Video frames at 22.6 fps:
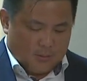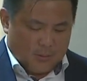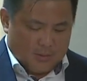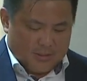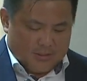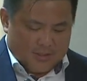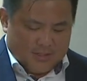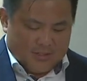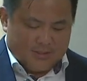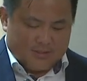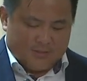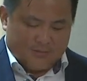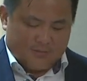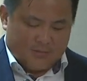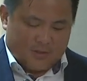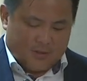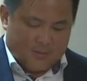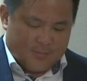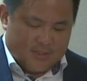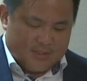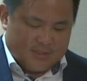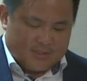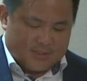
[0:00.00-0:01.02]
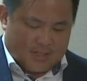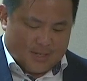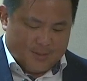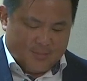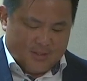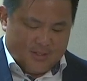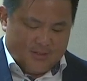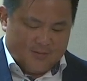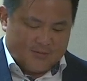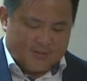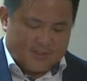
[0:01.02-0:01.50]
With these developments, I
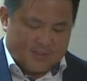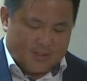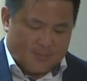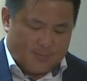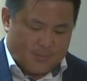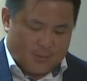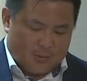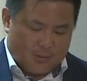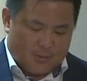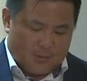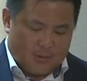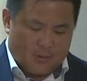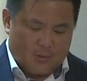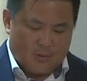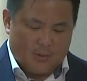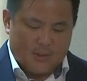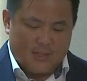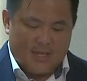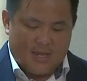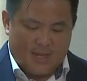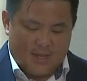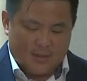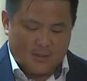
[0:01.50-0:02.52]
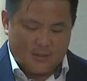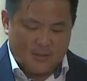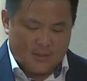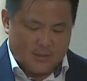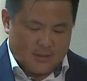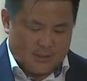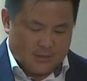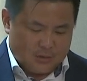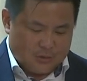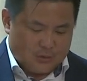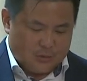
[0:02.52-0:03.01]
believe Singapore can
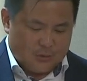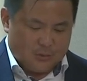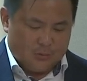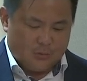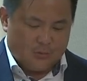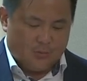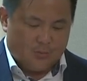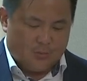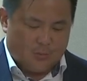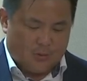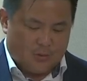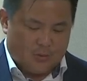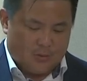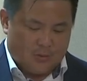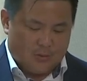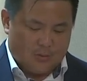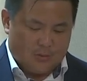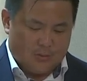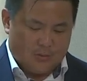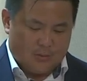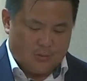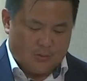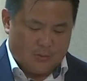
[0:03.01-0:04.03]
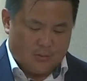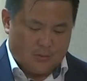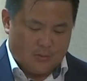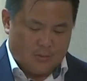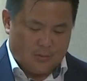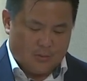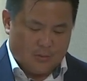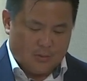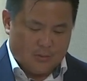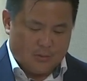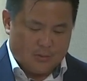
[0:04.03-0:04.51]
and should do more
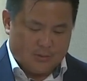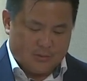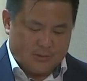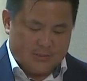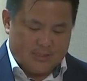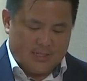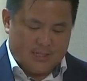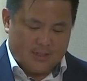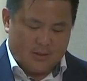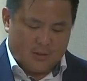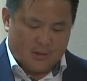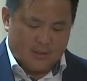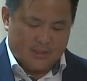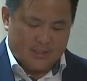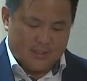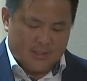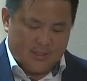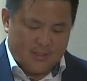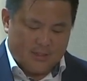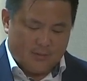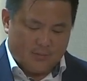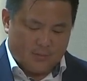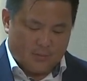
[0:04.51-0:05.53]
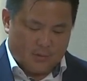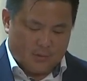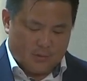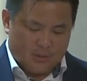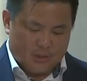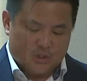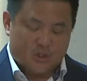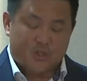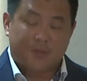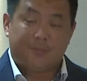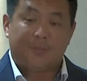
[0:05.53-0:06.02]
to take on a leading
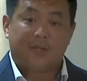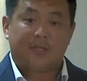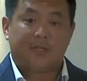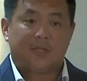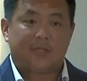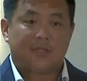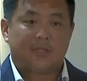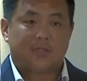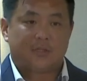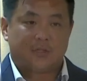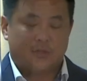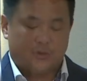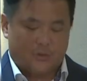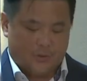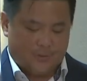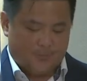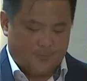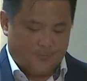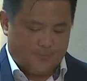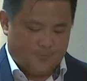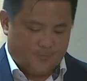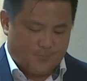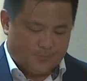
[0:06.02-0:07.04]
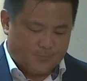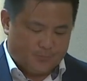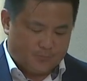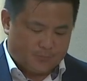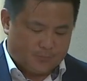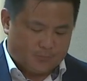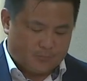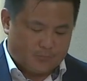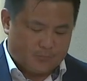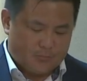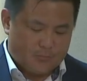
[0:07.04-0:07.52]
role in shaping the industry.
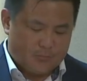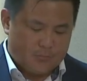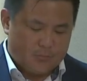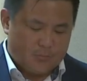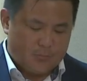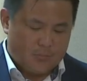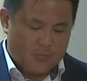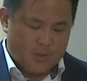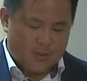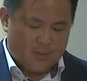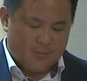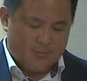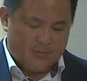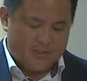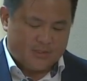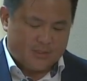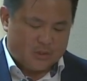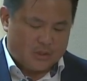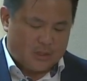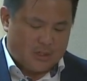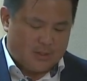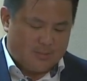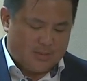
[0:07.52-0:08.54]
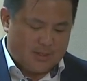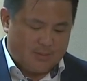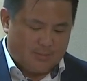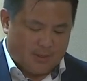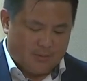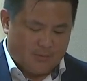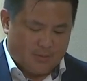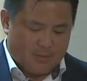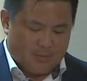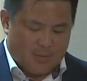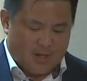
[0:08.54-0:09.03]
Mr. Chairman,
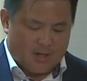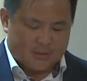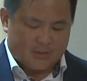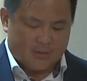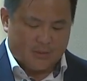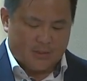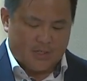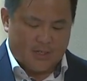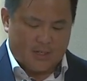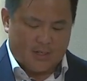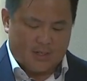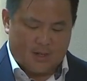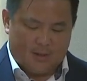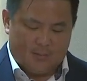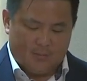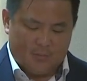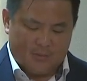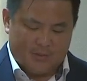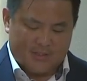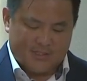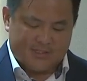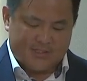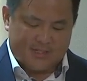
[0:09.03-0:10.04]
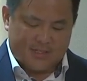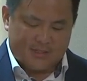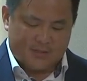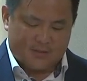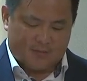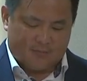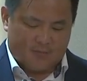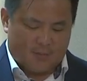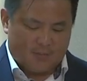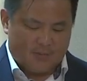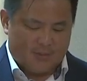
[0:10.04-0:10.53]
my remarks today come with a
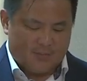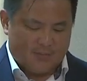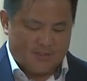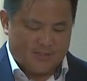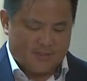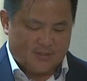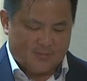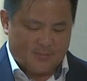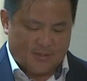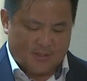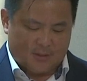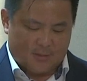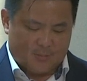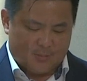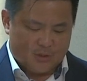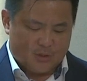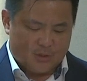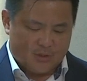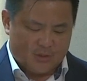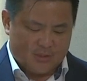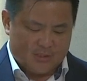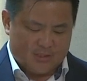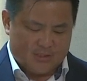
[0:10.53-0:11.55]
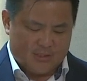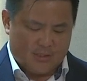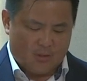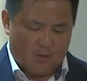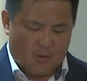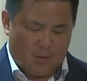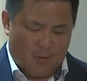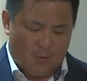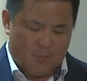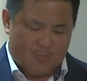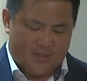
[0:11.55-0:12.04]
sense of optimism and opportunity,
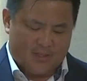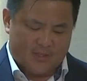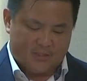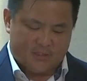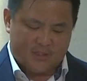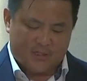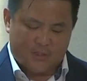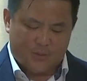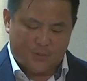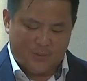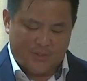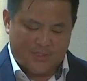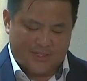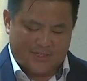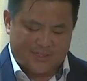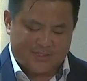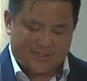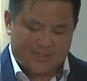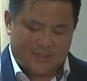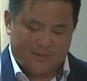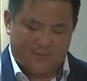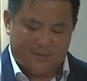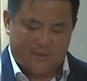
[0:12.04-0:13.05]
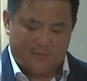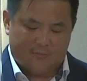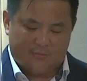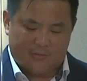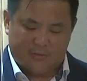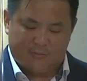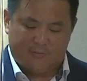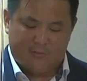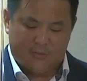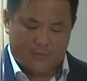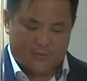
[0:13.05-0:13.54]
hope and genuine excitement
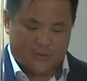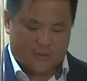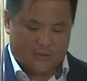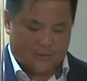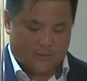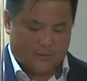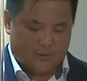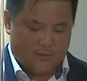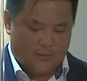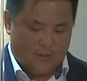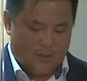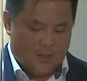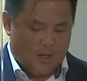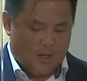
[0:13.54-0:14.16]
for the future.